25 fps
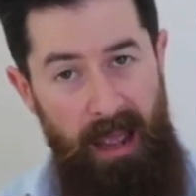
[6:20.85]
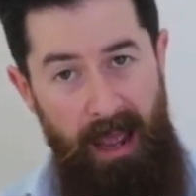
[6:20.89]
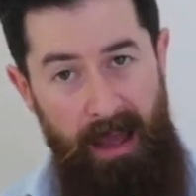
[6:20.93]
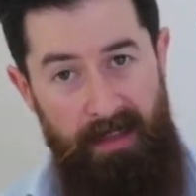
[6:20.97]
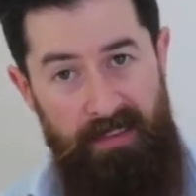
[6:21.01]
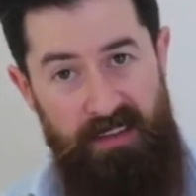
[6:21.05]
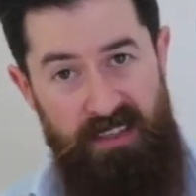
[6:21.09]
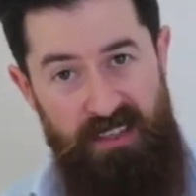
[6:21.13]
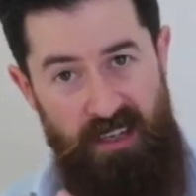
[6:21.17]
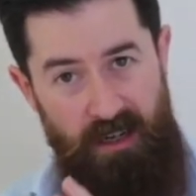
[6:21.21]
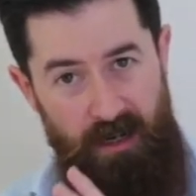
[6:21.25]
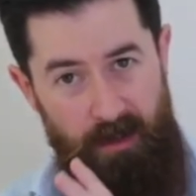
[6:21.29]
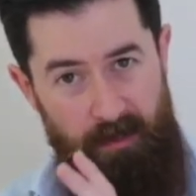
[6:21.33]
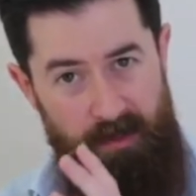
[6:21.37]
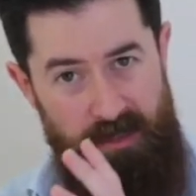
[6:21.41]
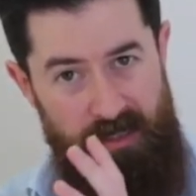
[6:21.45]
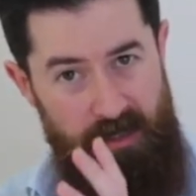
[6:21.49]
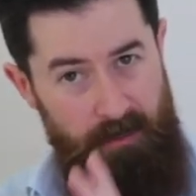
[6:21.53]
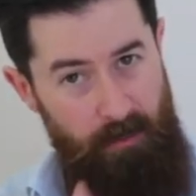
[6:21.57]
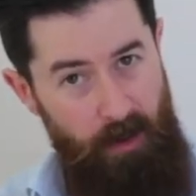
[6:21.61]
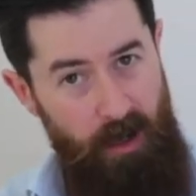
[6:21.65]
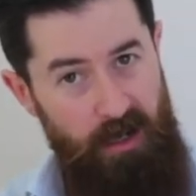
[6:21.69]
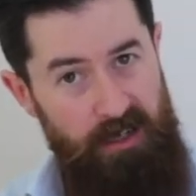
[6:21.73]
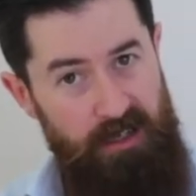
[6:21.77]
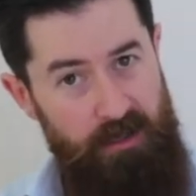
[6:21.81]
And there's going to be
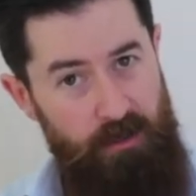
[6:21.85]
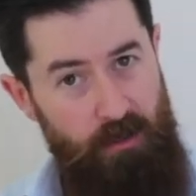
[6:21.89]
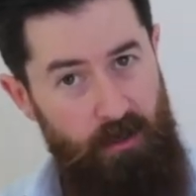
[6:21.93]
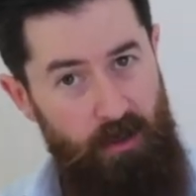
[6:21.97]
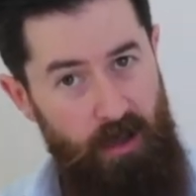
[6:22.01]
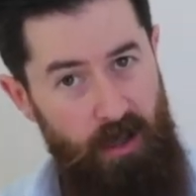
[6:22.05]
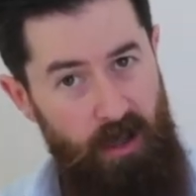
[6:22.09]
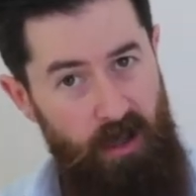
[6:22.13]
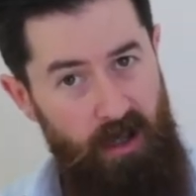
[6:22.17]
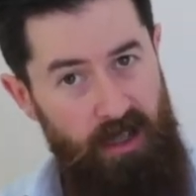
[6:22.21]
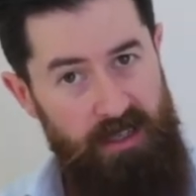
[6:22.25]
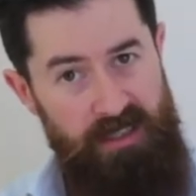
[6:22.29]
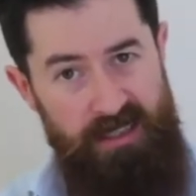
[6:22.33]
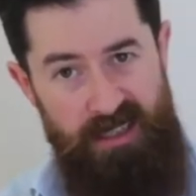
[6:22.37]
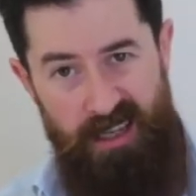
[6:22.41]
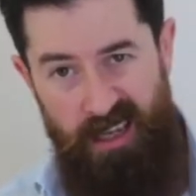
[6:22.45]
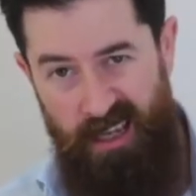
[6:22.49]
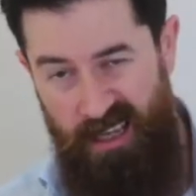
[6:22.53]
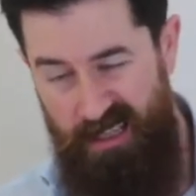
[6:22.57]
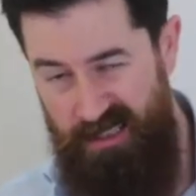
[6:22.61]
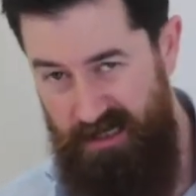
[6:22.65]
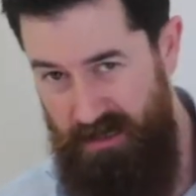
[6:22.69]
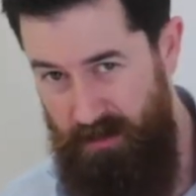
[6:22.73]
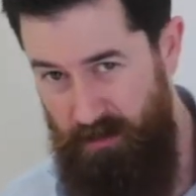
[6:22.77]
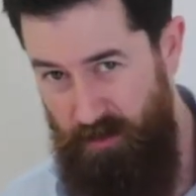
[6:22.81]
some ideal clients
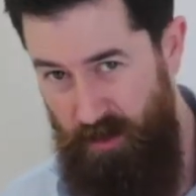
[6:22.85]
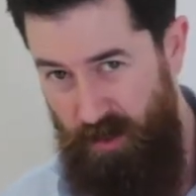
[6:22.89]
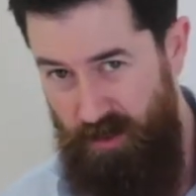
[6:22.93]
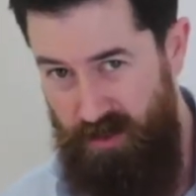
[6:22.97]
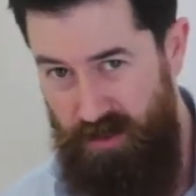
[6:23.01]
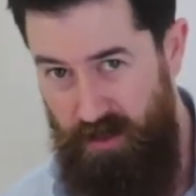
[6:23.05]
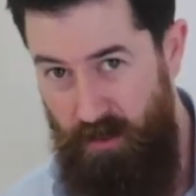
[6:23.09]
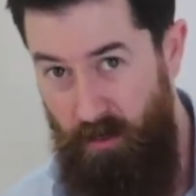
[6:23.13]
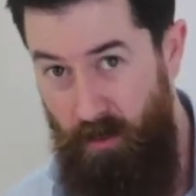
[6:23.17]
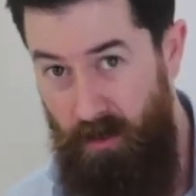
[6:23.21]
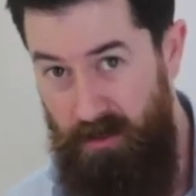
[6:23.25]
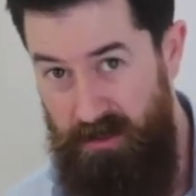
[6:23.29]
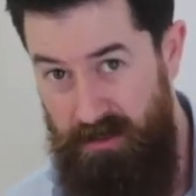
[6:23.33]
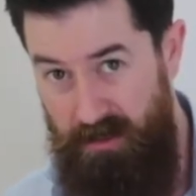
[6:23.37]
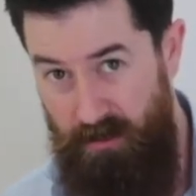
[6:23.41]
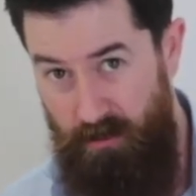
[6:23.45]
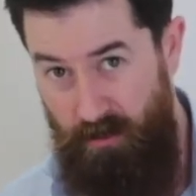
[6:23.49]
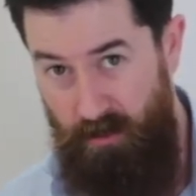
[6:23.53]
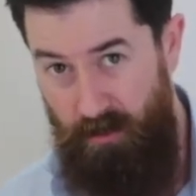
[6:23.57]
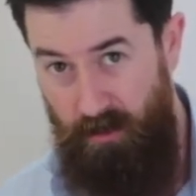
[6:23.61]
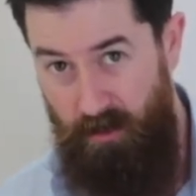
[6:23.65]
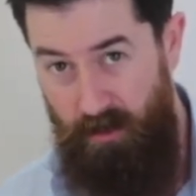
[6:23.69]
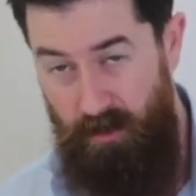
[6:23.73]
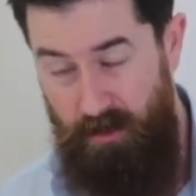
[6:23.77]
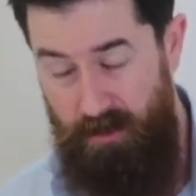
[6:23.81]
and some not so ideal
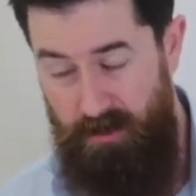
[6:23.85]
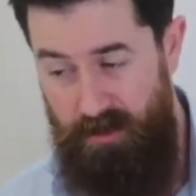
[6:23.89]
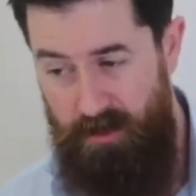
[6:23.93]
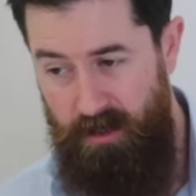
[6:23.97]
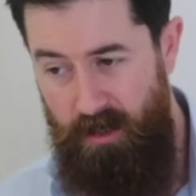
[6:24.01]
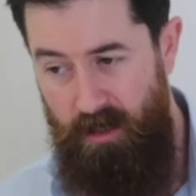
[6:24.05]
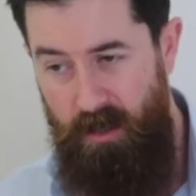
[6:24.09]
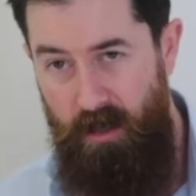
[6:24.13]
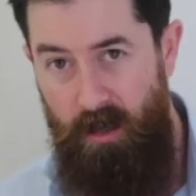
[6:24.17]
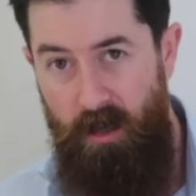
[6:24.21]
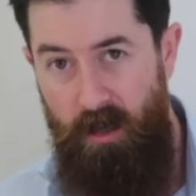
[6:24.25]
clients.